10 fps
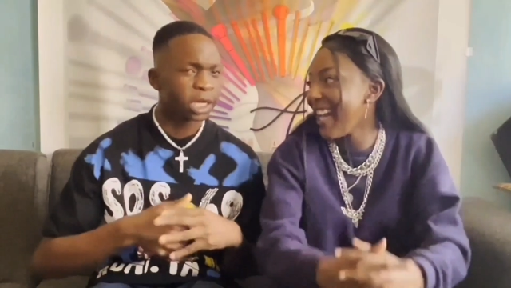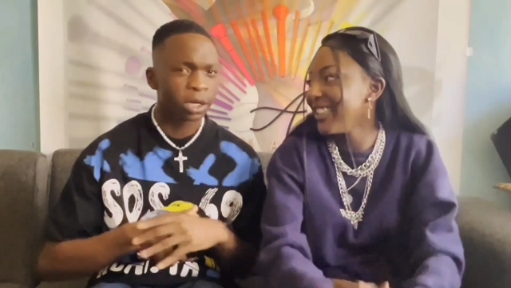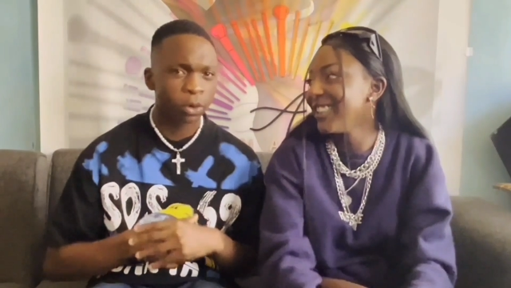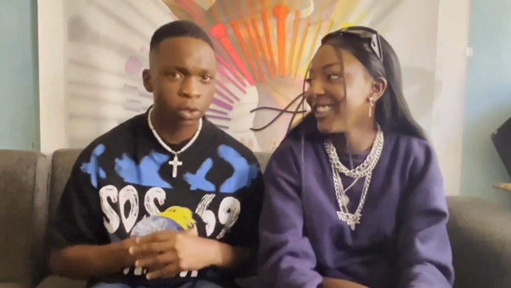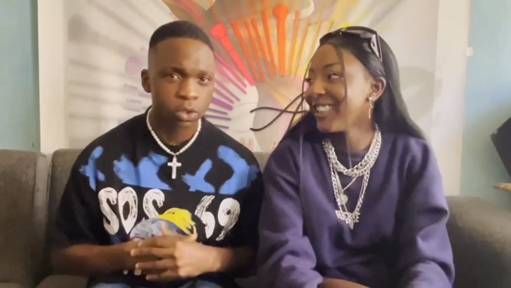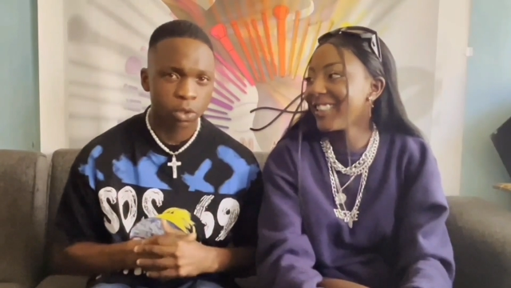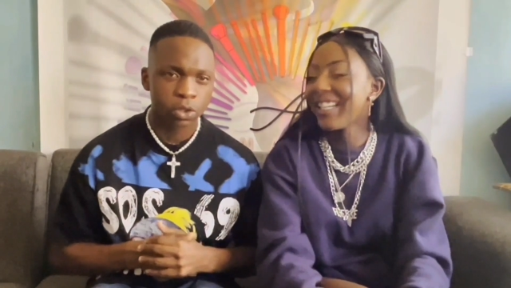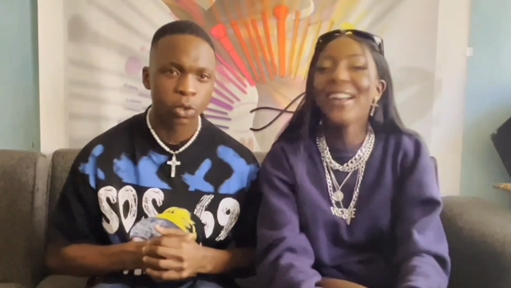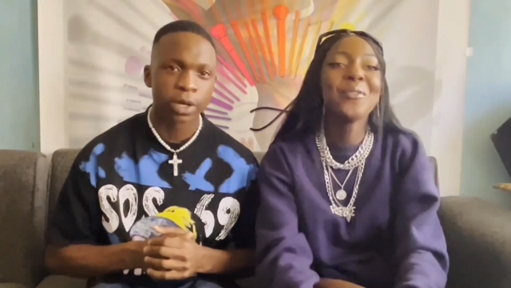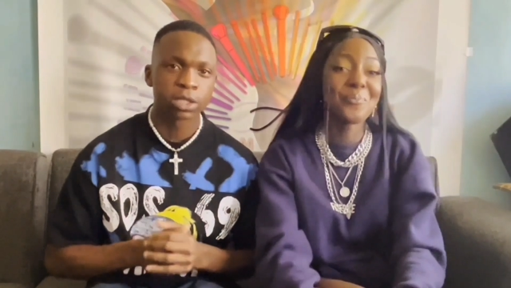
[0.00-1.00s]
Speaker 1: channel also,
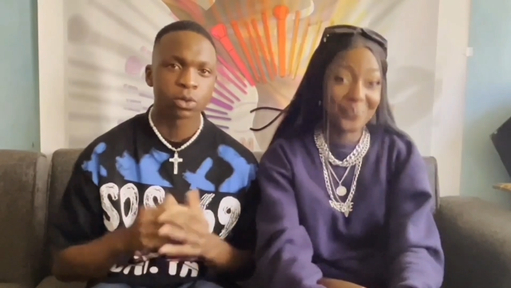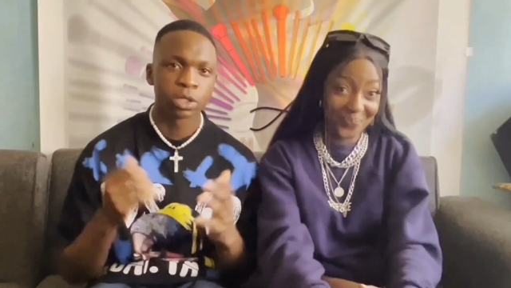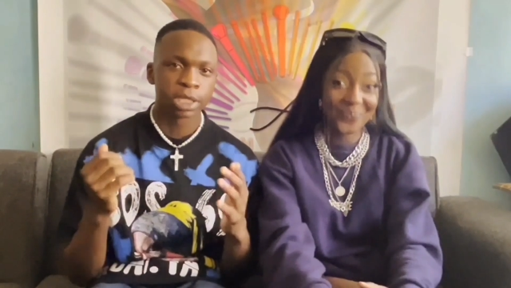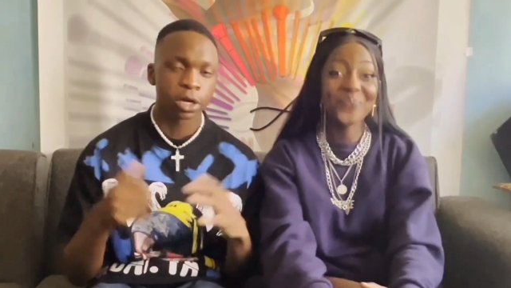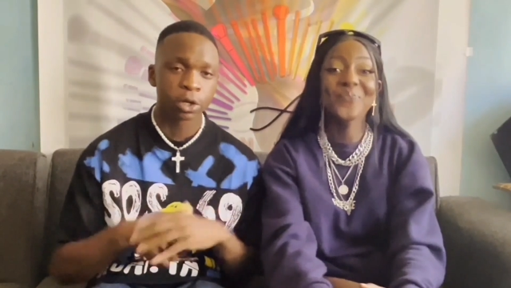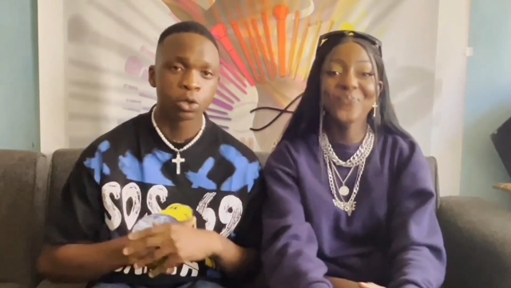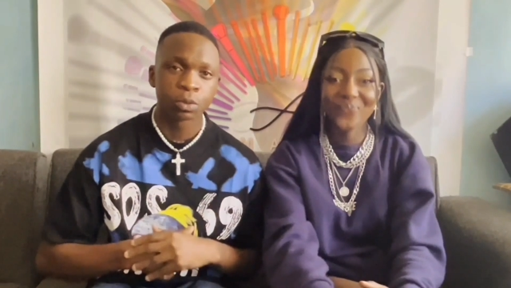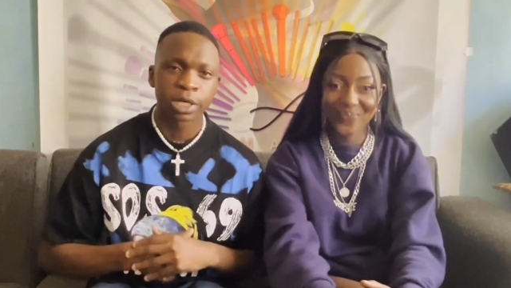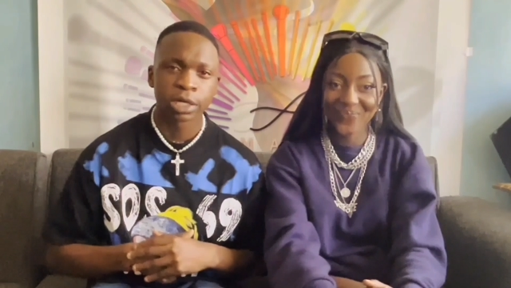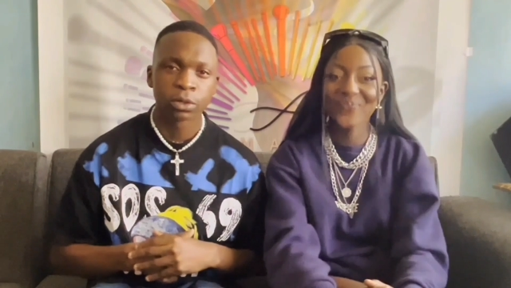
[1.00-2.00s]
so you guys go check out the YouTube
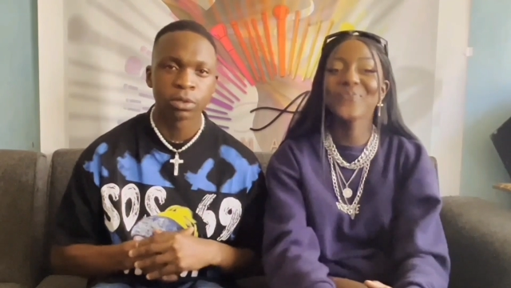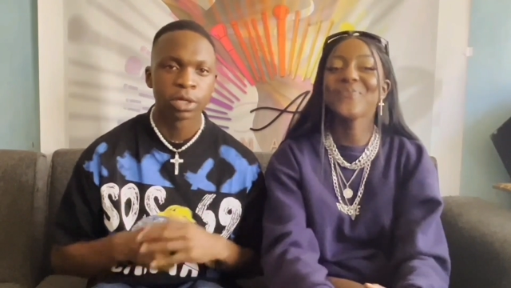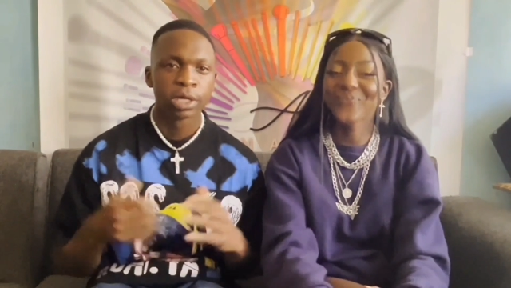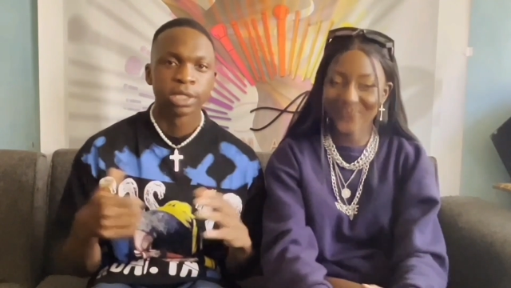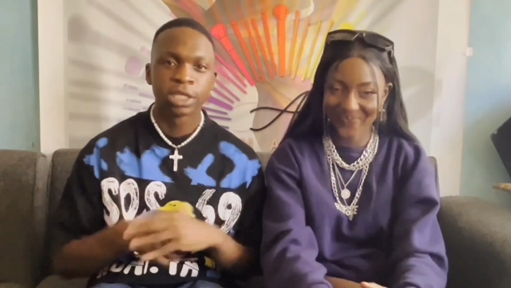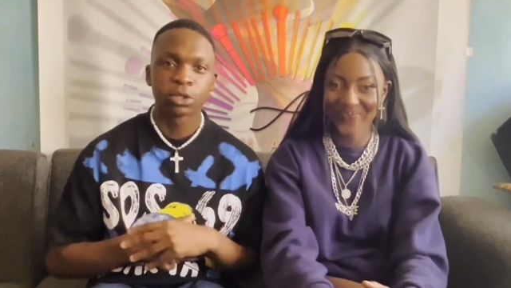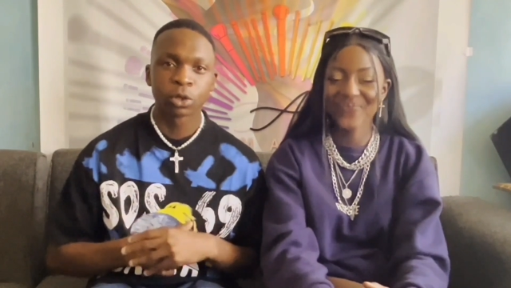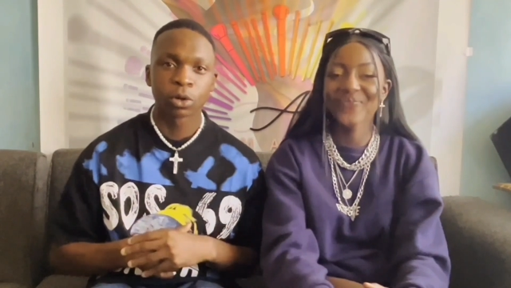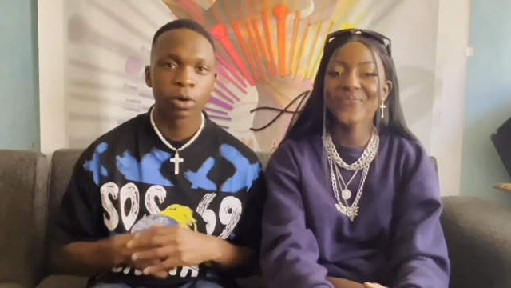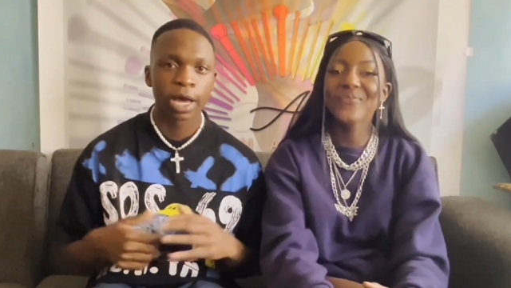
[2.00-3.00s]
channel,
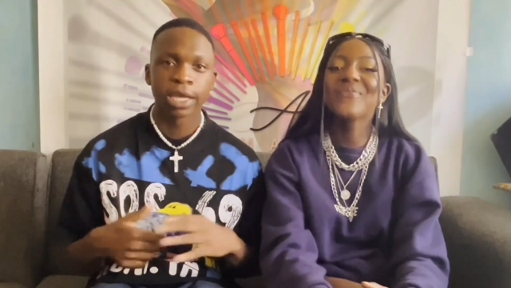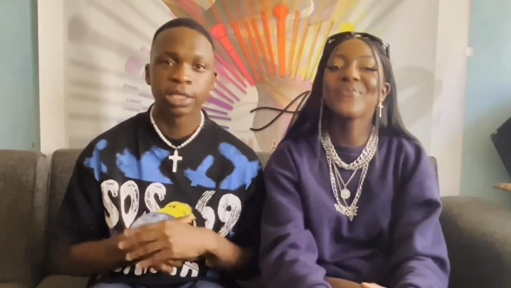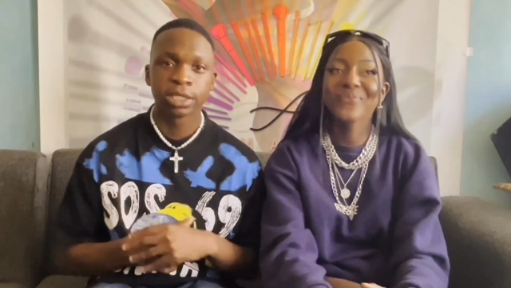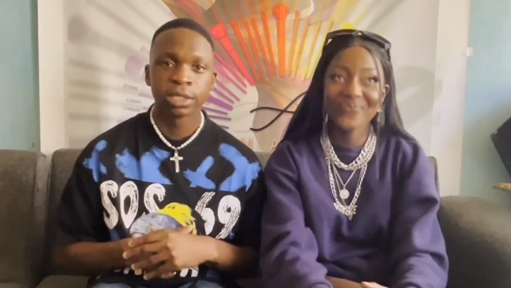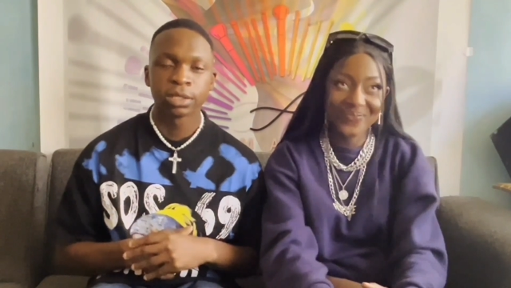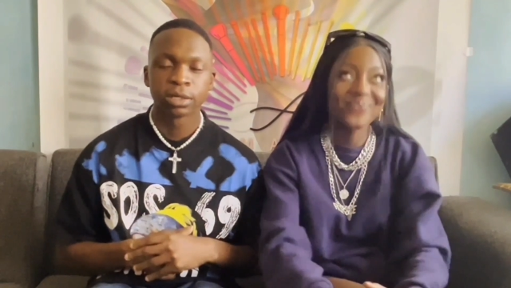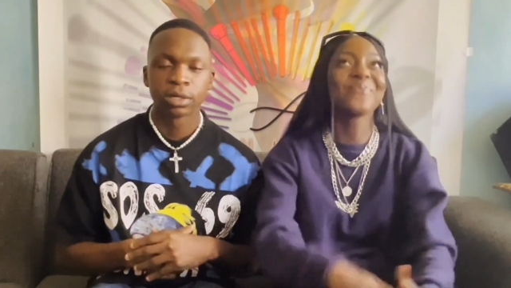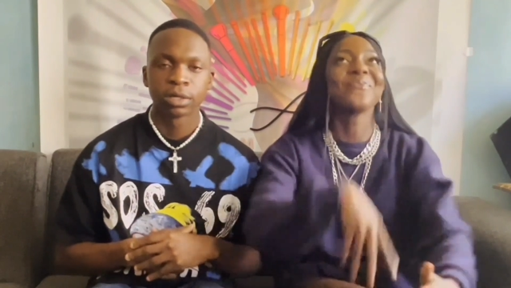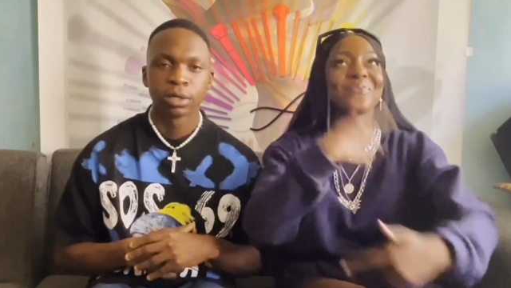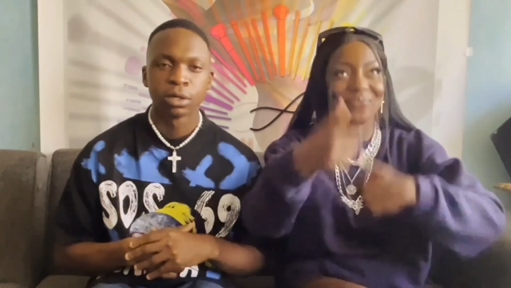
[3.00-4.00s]
TikTok, I G.
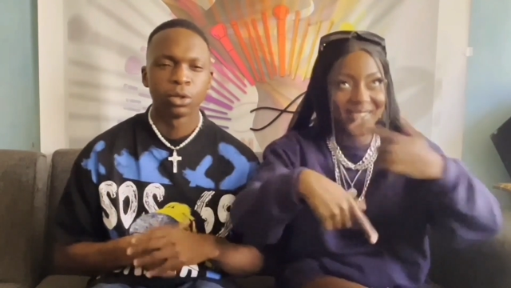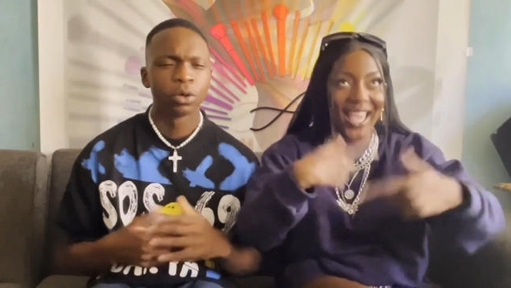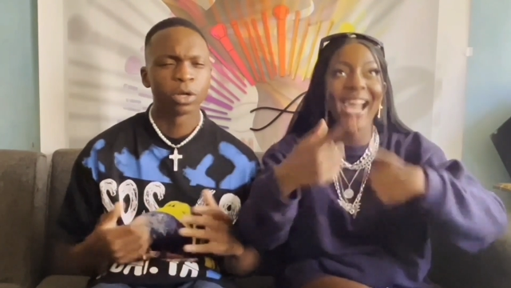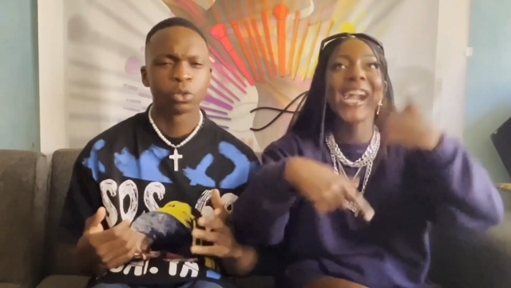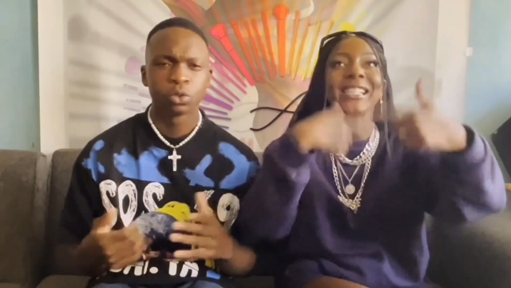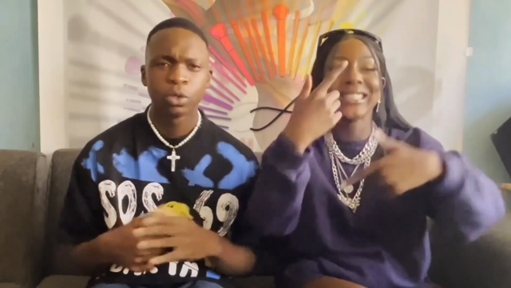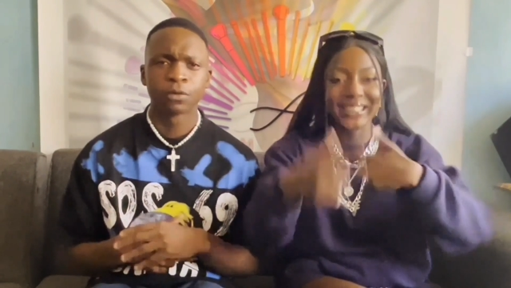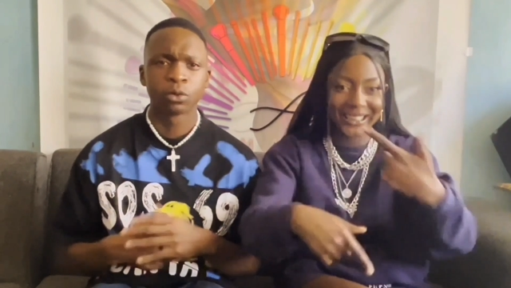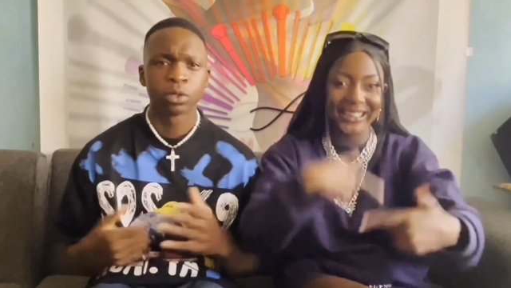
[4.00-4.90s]
You know what to do. You have to do